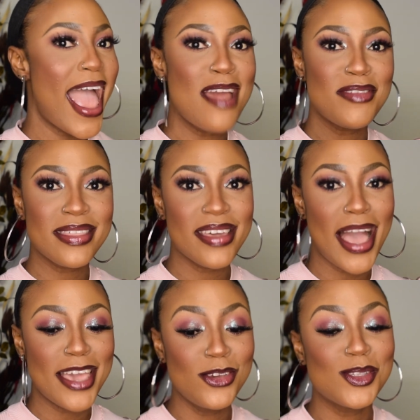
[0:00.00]
Everything
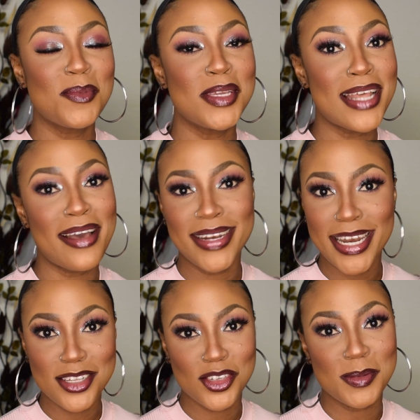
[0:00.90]
I use will be down in the
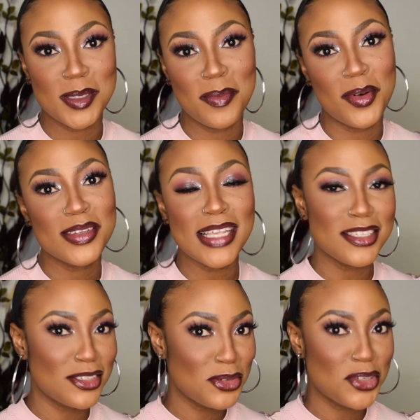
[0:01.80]
description box
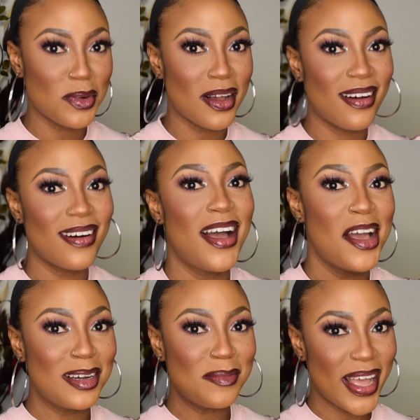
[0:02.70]
as usual.
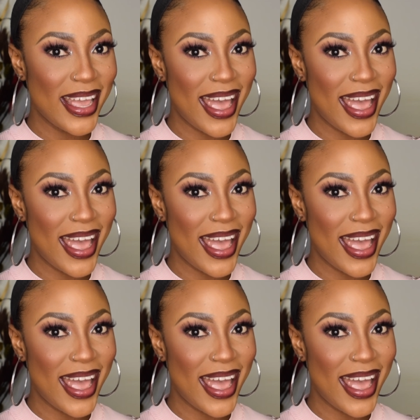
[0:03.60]
Bye